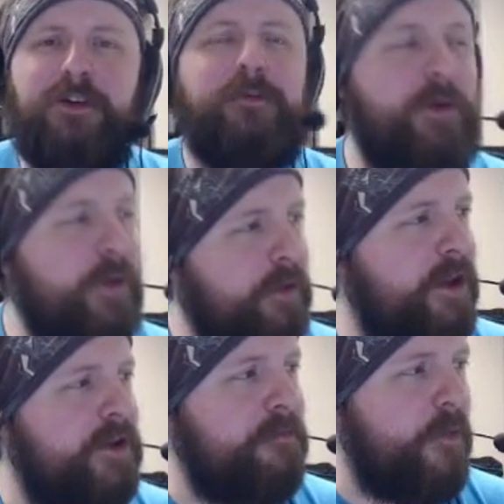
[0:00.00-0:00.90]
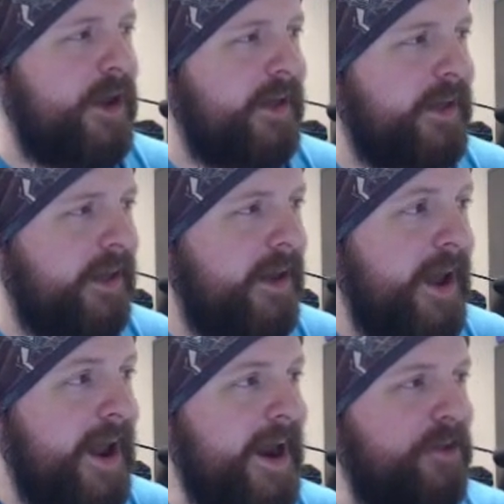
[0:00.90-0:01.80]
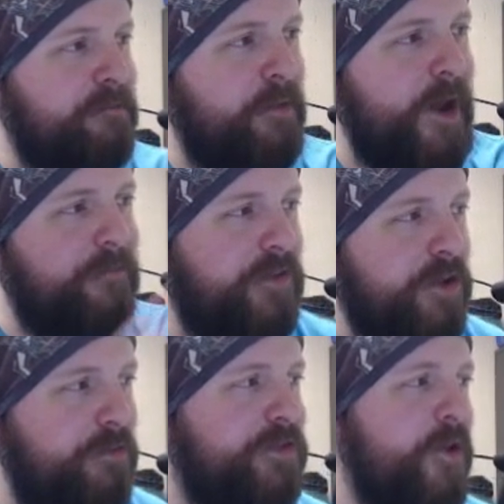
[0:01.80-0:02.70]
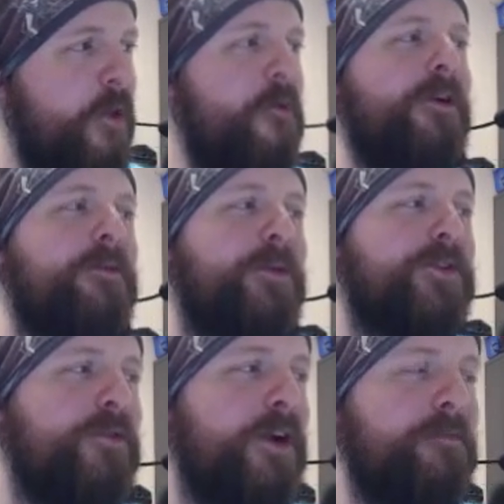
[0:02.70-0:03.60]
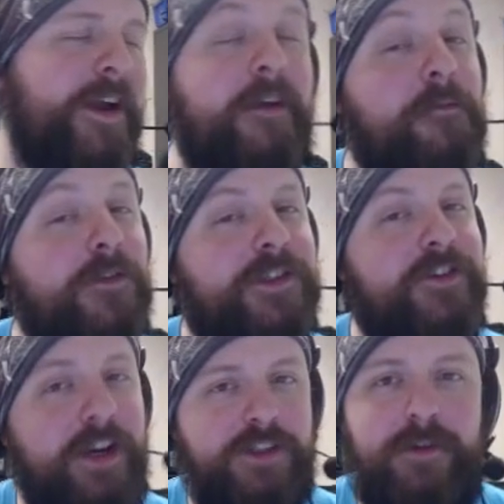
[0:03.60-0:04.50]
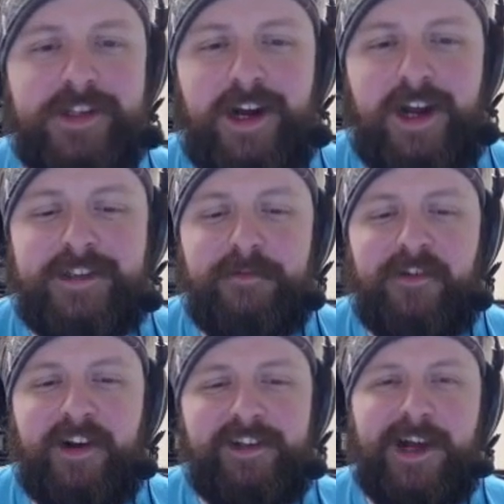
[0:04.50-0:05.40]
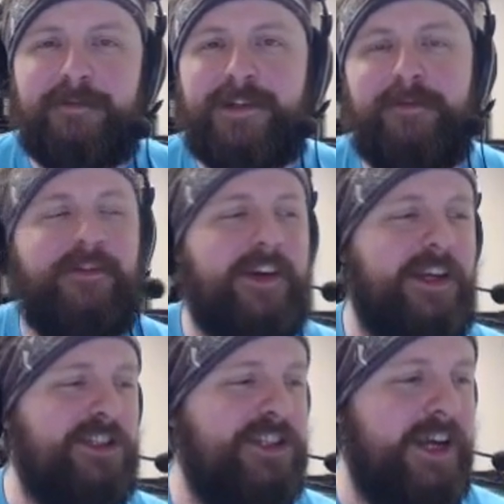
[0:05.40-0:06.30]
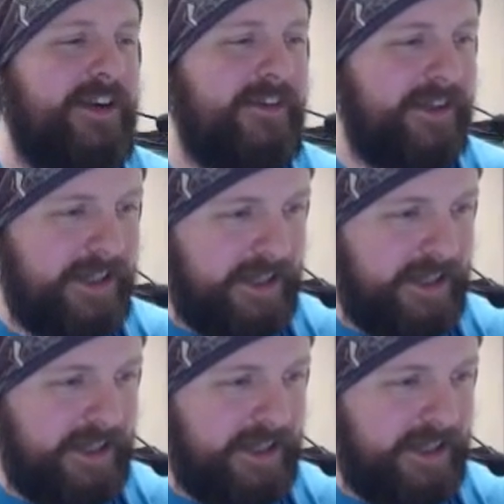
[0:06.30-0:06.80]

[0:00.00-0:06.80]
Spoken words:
It'd be great to run into Morag again. Hey there, Bomb Fuse. Welcome to the squad, man. We'll see you next Wednesday, guys. Same Viking time, same Viking channel.